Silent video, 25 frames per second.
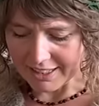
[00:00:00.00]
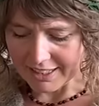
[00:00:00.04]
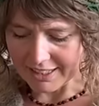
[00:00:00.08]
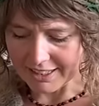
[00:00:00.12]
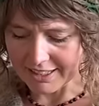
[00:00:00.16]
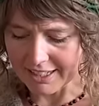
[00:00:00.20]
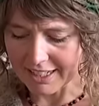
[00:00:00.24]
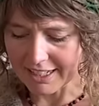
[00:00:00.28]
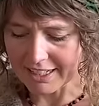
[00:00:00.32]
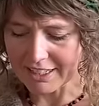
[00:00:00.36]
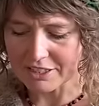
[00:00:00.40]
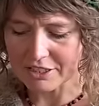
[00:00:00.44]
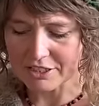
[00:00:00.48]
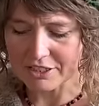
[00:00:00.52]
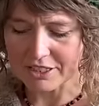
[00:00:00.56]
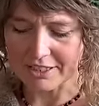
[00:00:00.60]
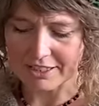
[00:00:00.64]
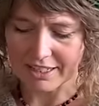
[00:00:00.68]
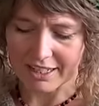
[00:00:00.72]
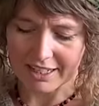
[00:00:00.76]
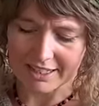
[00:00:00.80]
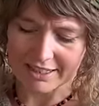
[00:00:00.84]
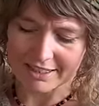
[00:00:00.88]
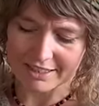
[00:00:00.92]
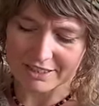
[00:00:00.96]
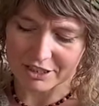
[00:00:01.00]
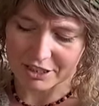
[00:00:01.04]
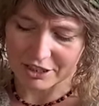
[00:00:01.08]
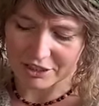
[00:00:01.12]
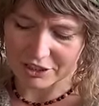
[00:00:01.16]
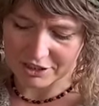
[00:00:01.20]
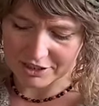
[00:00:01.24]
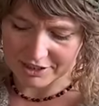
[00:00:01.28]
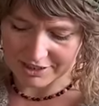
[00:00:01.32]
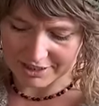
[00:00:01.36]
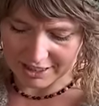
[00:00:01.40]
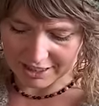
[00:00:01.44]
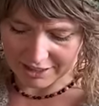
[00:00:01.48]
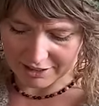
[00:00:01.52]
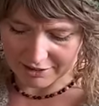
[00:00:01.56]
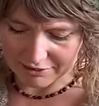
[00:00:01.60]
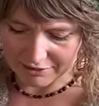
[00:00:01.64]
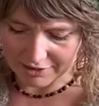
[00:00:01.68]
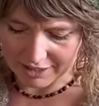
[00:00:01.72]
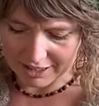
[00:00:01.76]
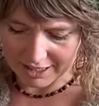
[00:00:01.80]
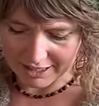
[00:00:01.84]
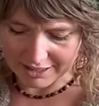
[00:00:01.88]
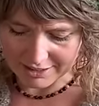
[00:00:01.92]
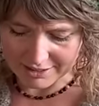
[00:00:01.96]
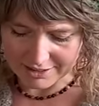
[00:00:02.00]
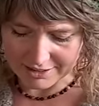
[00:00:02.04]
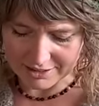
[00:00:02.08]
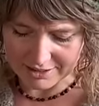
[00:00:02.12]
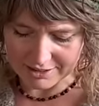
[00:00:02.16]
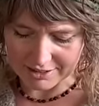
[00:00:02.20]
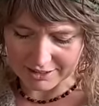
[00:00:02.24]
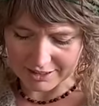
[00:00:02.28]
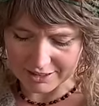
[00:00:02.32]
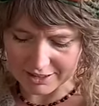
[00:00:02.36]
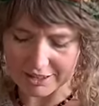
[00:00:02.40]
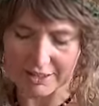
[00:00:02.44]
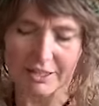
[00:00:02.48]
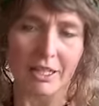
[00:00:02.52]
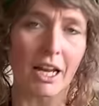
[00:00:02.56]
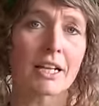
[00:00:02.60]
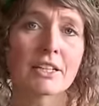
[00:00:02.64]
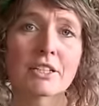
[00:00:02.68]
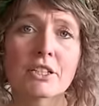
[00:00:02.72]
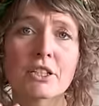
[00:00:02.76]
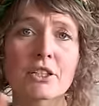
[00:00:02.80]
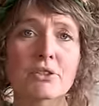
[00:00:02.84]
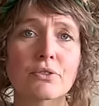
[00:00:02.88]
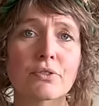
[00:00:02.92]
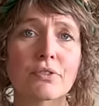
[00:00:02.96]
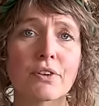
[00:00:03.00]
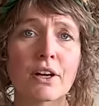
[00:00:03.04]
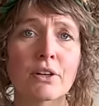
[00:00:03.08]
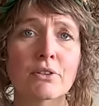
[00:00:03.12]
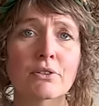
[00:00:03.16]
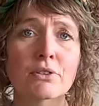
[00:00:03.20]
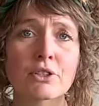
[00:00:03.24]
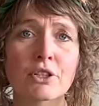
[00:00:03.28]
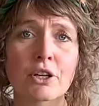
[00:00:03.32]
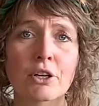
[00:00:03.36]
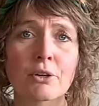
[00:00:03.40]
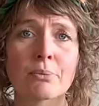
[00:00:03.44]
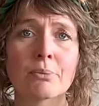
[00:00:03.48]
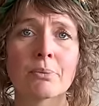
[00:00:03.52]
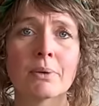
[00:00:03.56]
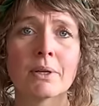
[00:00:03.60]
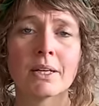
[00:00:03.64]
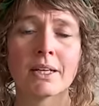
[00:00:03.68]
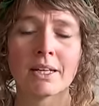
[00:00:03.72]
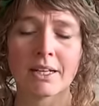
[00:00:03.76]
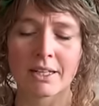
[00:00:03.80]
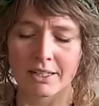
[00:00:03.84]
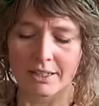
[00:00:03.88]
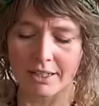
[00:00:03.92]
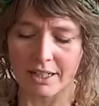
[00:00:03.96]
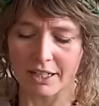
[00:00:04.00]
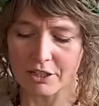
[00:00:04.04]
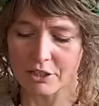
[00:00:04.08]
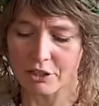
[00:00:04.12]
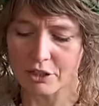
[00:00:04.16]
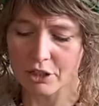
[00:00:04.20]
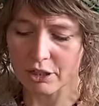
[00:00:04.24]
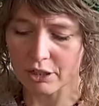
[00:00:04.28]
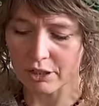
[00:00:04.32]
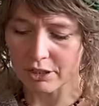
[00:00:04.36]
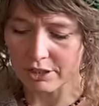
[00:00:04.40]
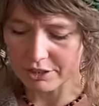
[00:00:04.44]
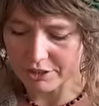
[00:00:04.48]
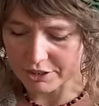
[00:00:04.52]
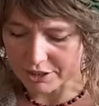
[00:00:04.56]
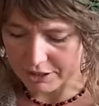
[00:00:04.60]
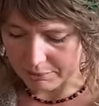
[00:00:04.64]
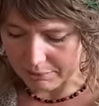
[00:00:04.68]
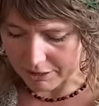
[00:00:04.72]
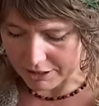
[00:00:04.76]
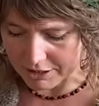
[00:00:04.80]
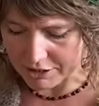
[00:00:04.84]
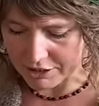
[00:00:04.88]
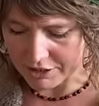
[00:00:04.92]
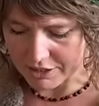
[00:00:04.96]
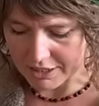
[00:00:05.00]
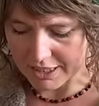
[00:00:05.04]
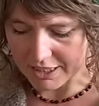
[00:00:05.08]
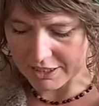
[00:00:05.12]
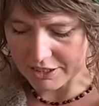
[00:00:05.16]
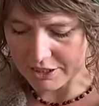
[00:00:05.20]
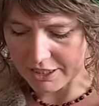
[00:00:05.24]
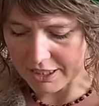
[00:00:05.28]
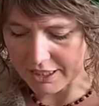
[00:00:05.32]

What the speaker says: nice that I just I just found some nice colors in my stash,